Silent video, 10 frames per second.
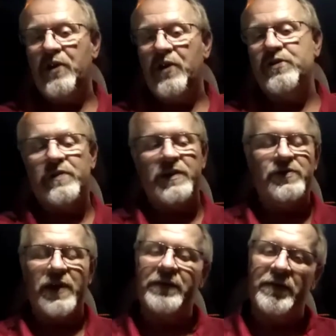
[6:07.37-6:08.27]
you're
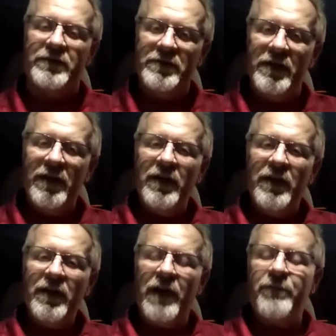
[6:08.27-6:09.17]
injecting
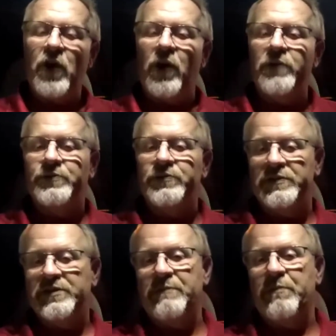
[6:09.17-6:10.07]
live cultures
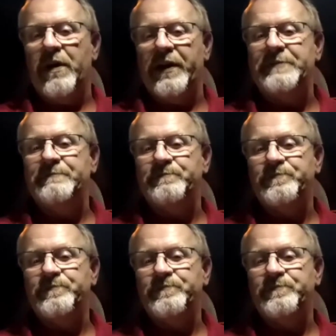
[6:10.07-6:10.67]
in somebody.